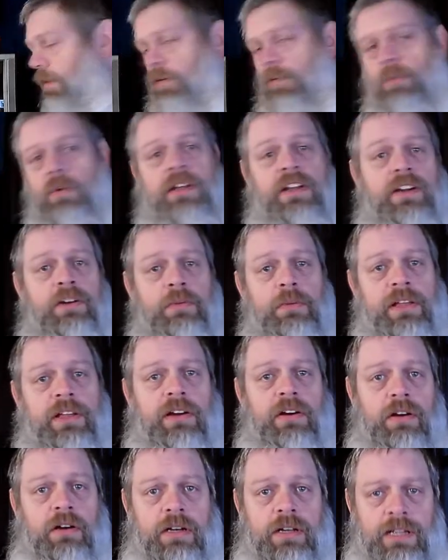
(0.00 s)
Well, here we
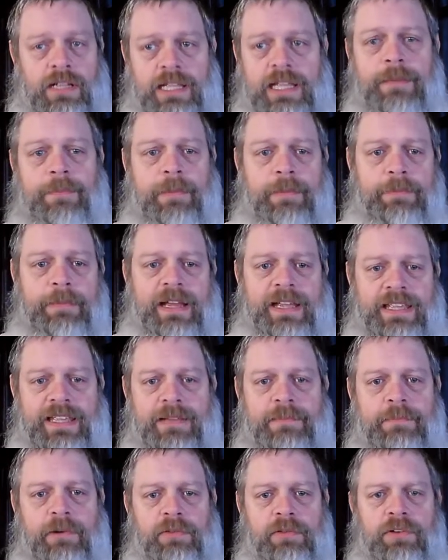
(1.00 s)
are. I got my bike
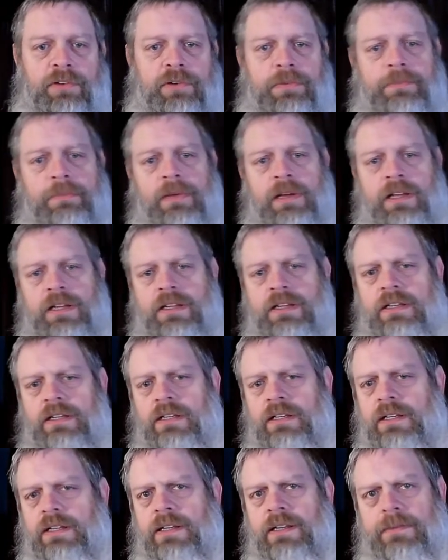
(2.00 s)
in my room.
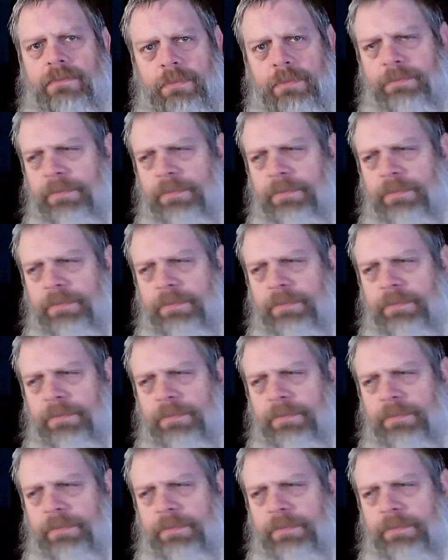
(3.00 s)
My